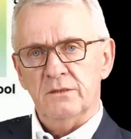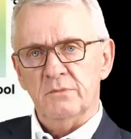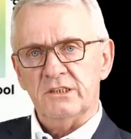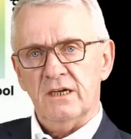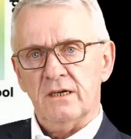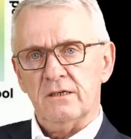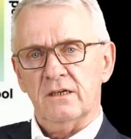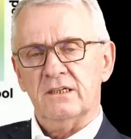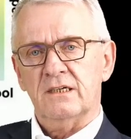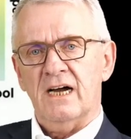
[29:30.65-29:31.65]
the
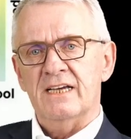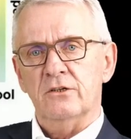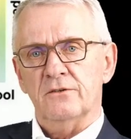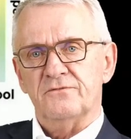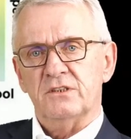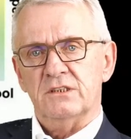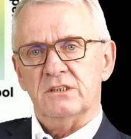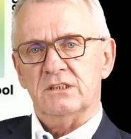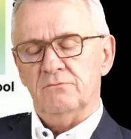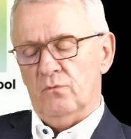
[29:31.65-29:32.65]
material kind of
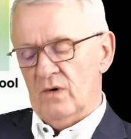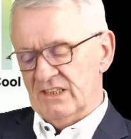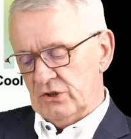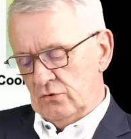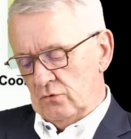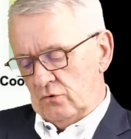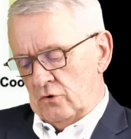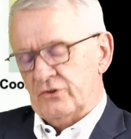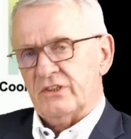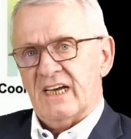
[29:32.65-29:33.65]
wants to
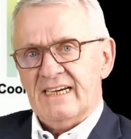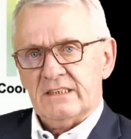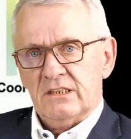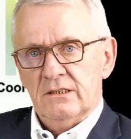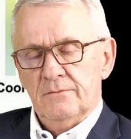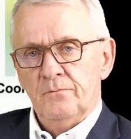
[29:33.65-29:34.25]
contract.